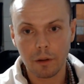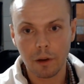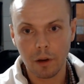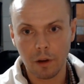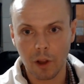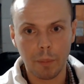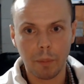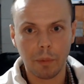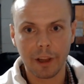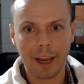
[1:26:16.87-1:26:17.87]
A lot of
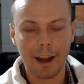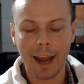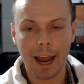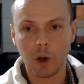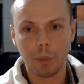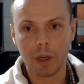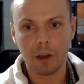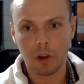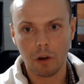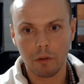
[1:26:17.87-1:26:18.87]
people, they can't handle being
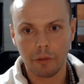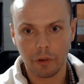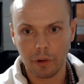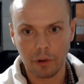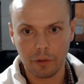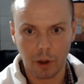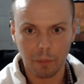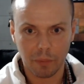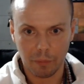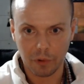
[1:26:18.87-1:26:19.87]
alone, so they'll jump
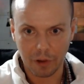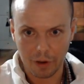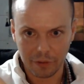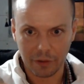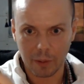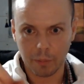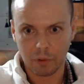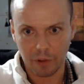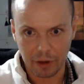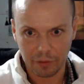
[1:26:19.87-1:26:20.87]
from relationship to
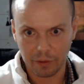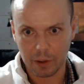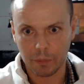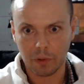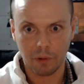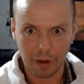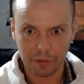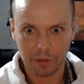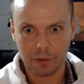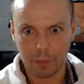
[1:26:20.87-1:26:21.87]
relationship to
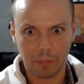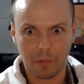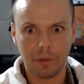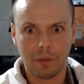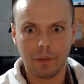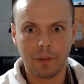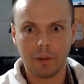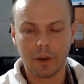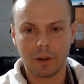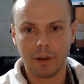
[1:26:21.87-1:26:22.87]
relationship, and
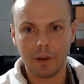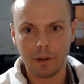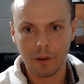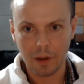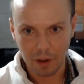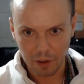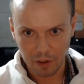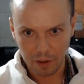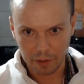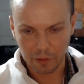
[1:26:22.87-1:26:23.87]
fucking,
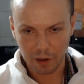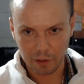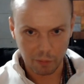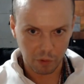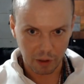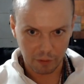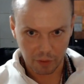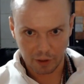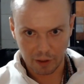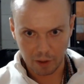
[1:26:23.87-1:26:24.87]
it's not even really
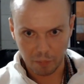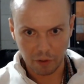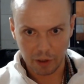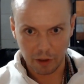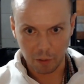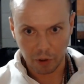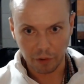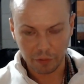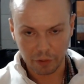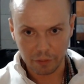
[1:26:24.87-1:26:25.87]
fucking about the other
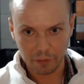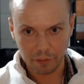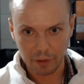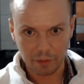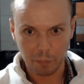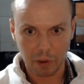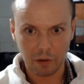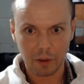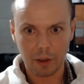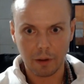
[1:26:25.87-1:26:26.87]
person. It's about
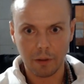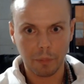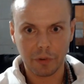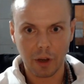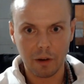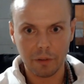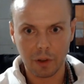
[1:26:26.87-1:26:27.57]
themselves.